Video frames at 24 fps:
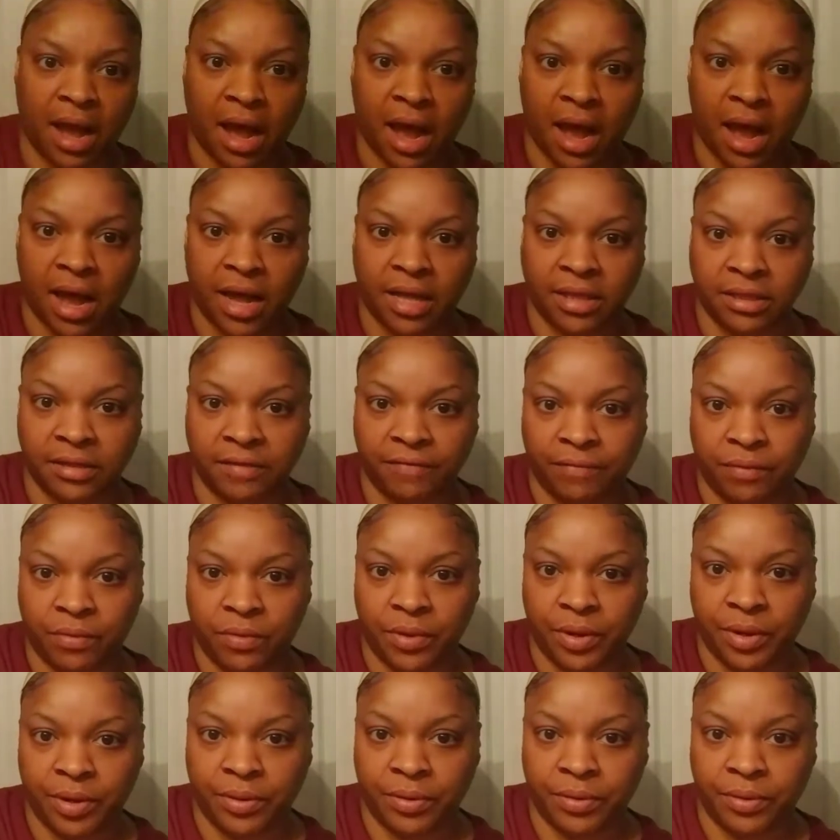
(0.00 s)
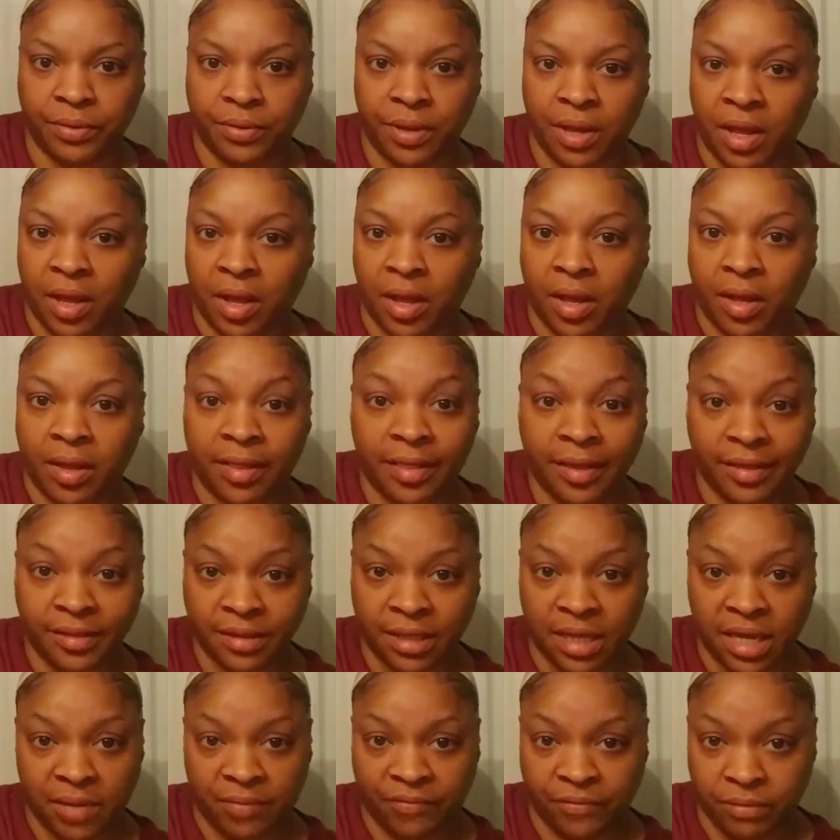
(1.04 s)
Olive Oil. This
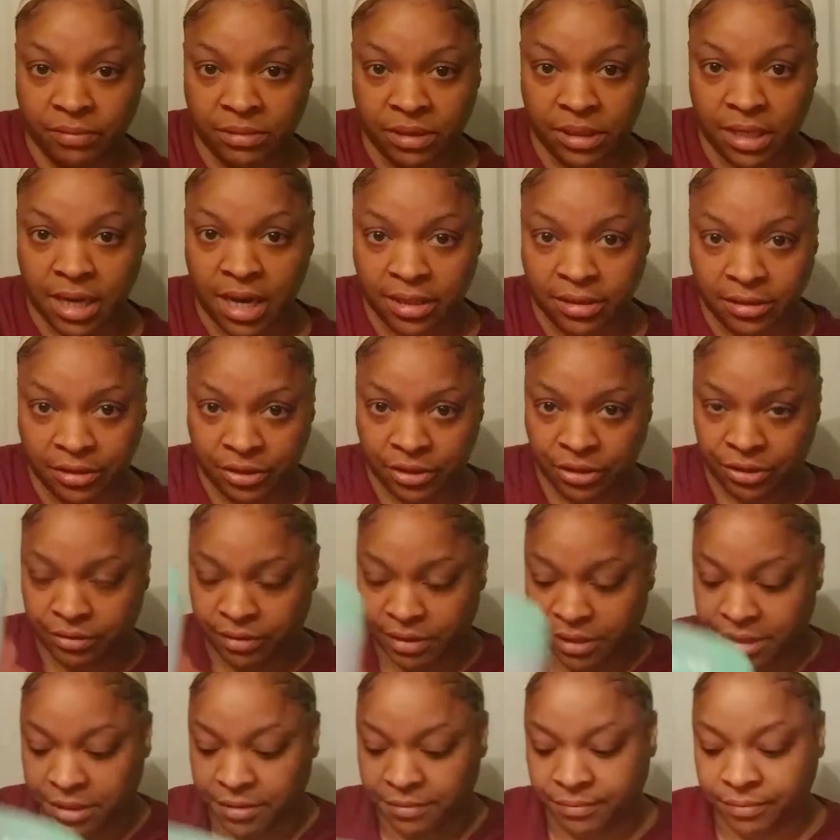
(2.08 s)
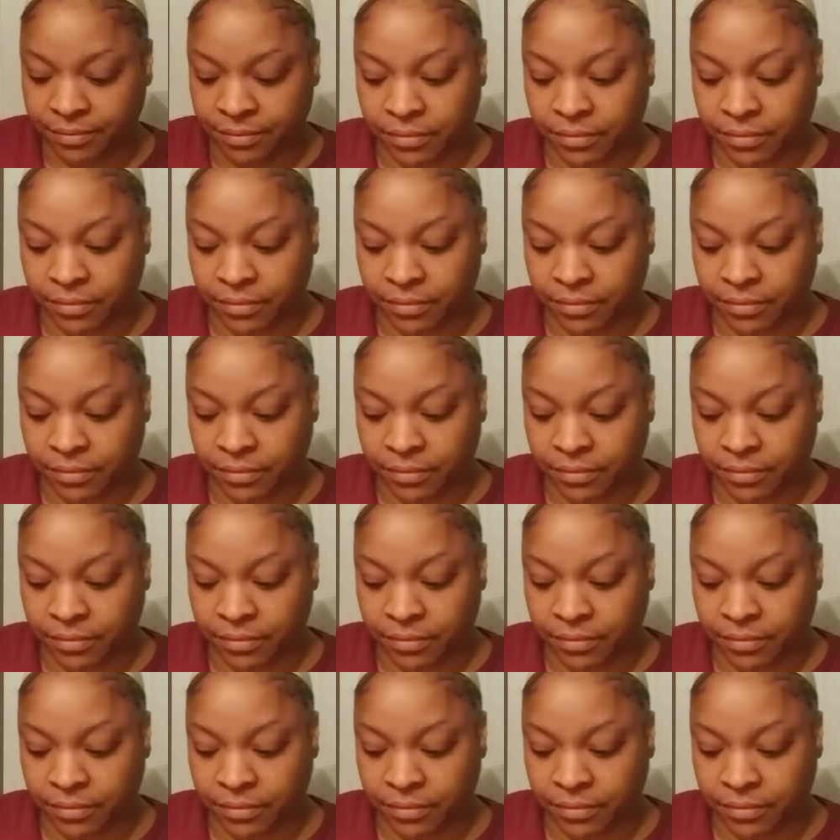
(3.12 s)
came from the Dollar Tree.